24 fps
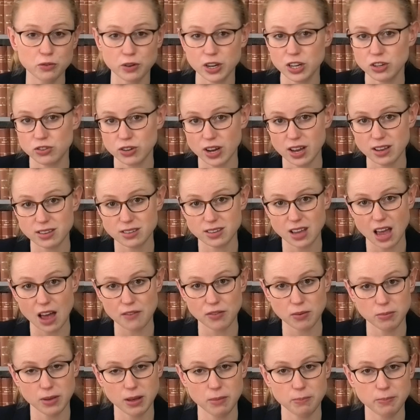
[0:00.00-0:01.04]
redress
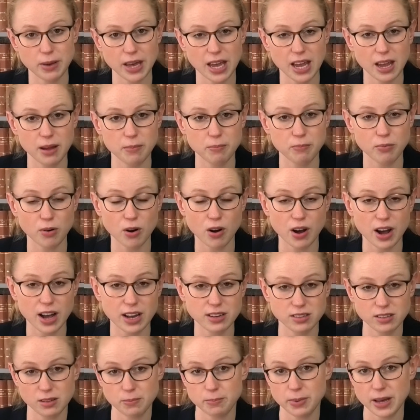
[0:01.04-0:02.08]
having been paid prior
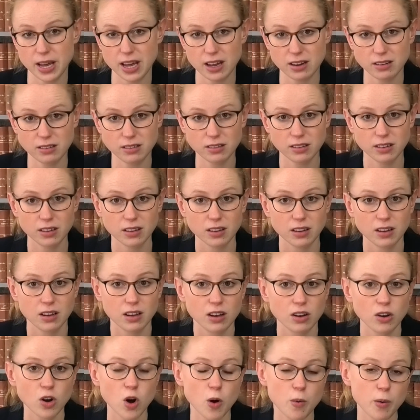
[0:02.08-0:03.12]
to the PIN,
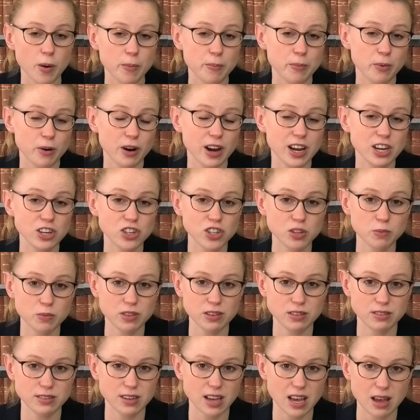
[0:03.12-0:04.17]
cooperation with
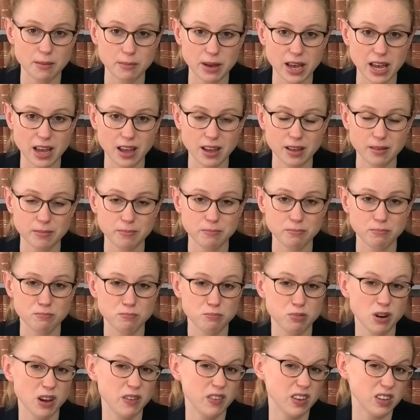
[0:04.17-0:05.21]
the CMA,
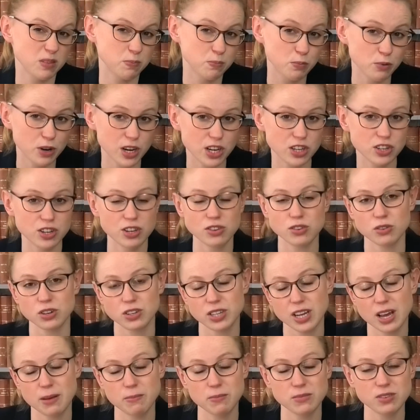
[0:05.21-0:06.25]
previous breaches or
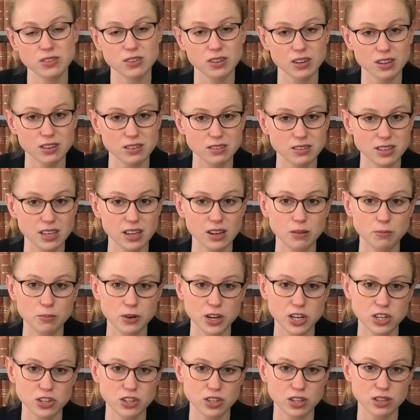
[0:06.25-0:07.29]
attempts to conceal
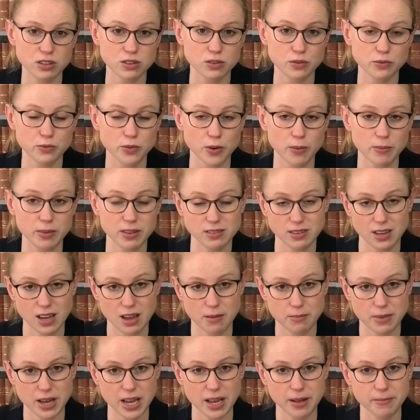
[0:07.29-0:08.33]
breaches from the
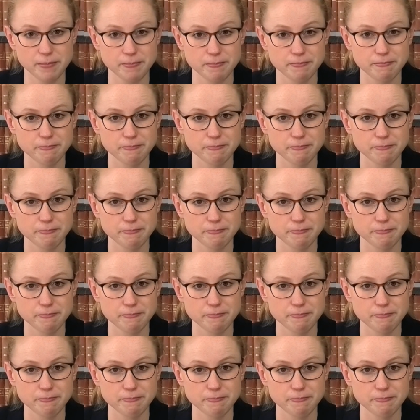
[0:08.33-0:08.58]
CMA.